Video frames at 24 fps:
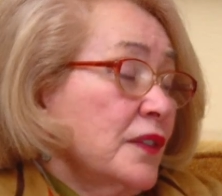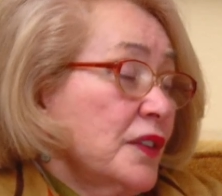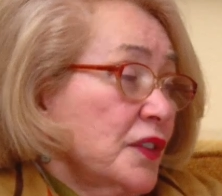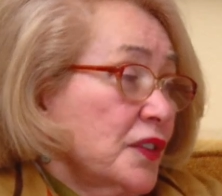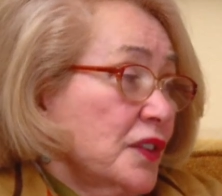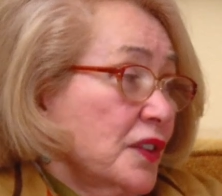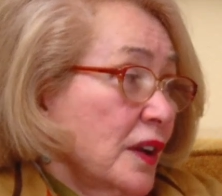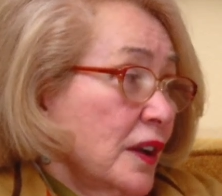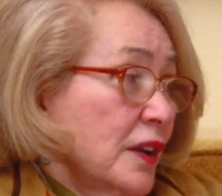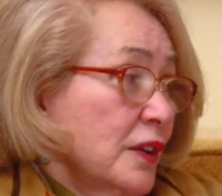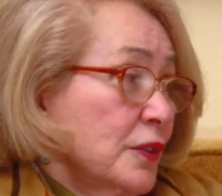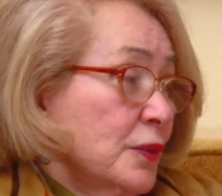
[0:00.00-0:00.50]
this
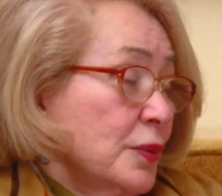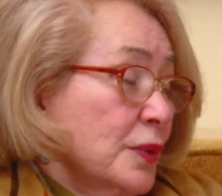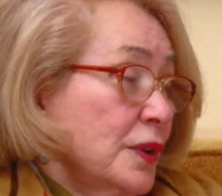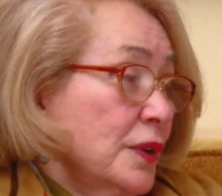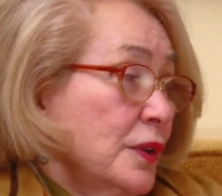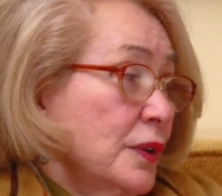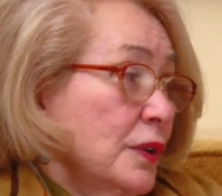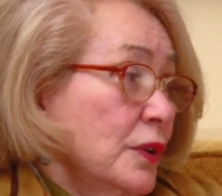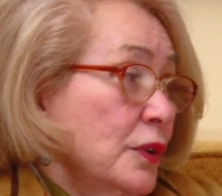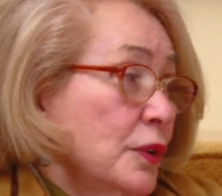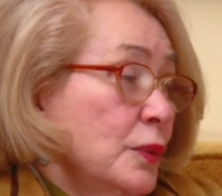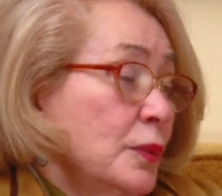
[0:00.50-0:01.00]

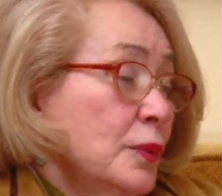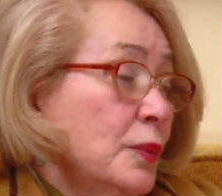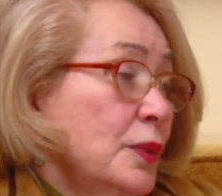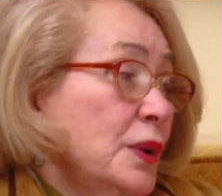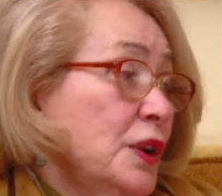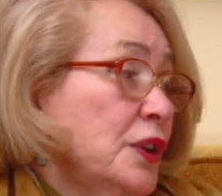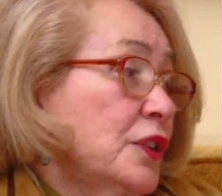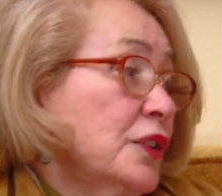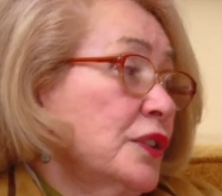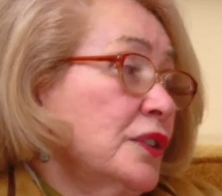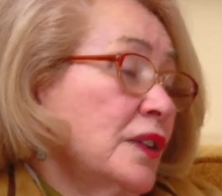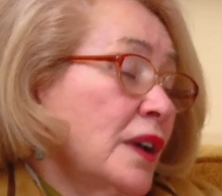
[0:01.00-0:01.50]
country who we
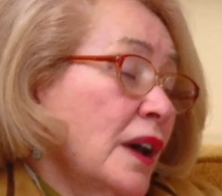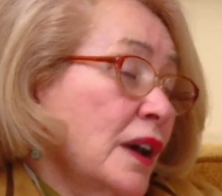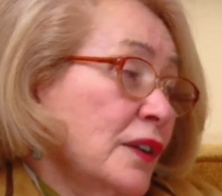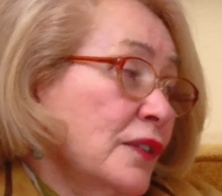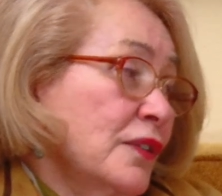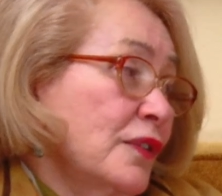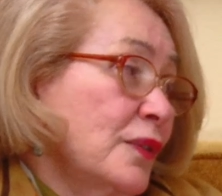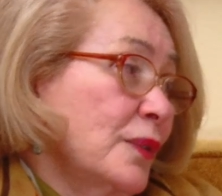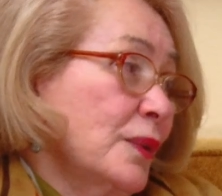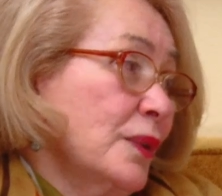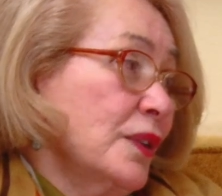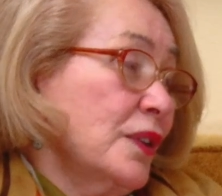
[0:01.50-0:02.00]
could not
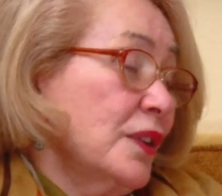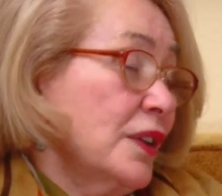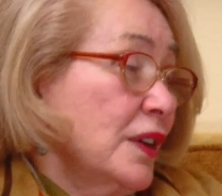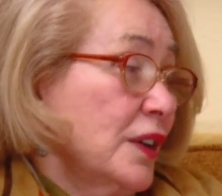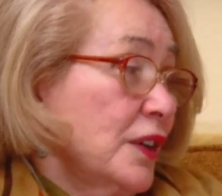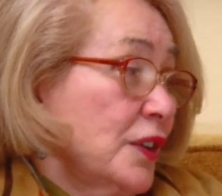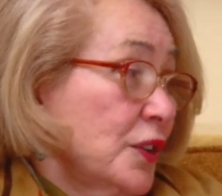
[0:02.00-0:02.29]
afford